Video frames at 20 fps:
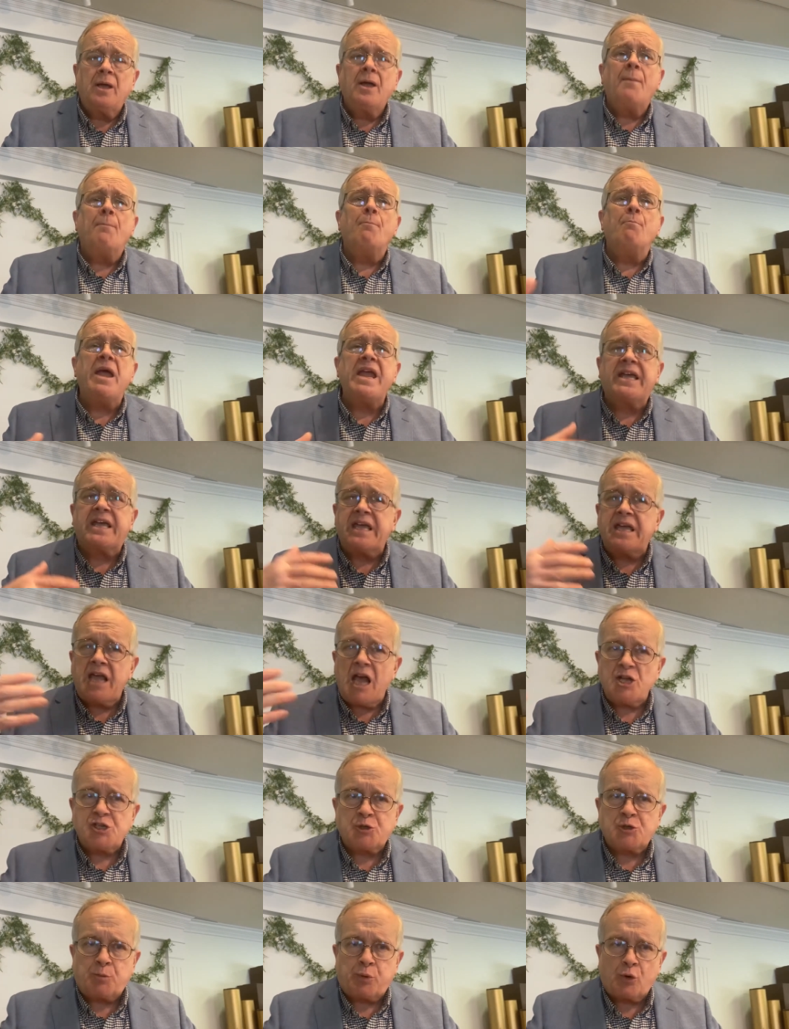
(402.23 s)
making
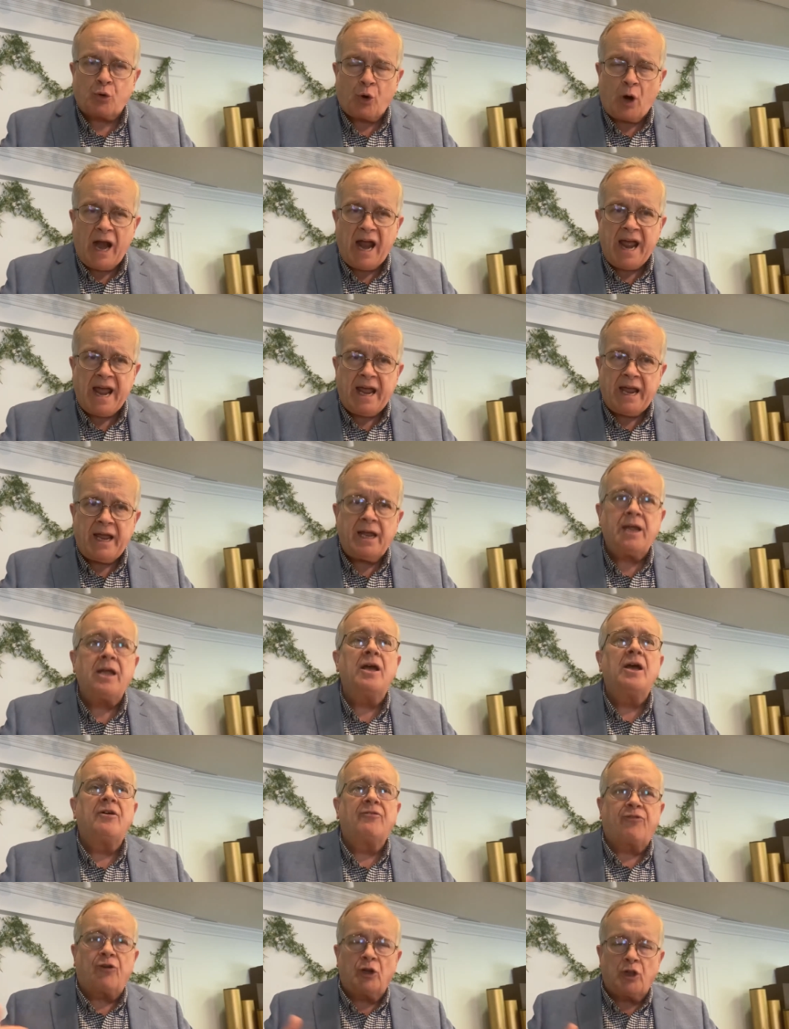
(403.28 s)
us pray
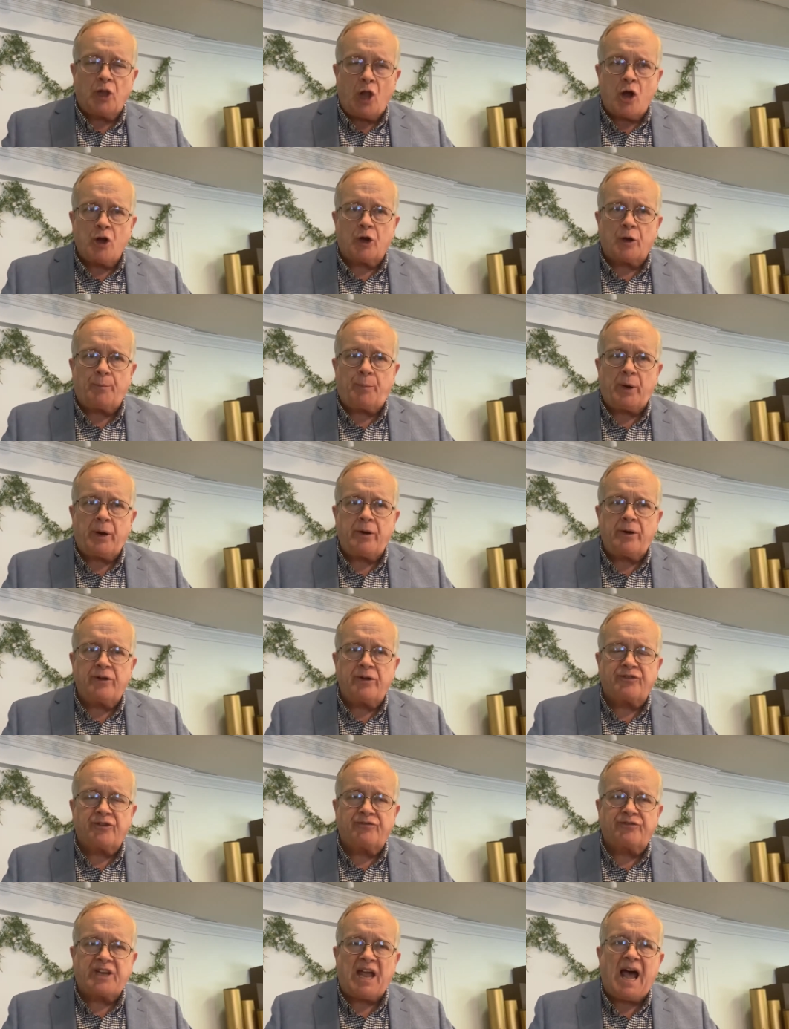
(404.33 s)
for longer periods
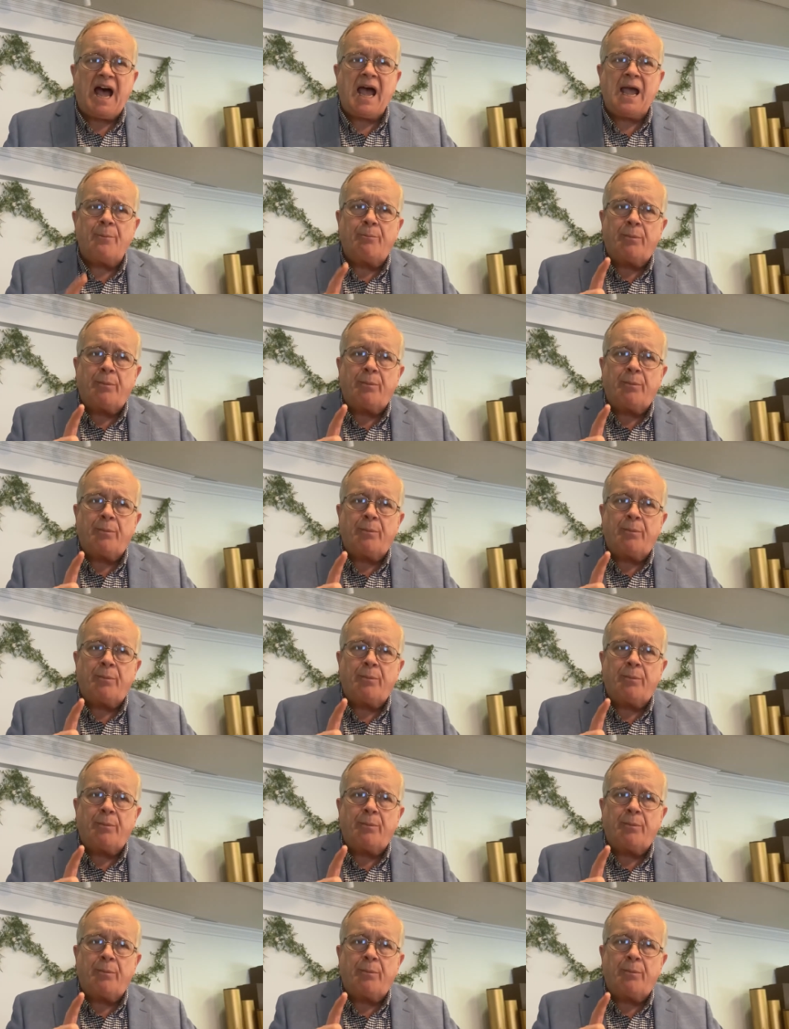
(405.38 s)
of time.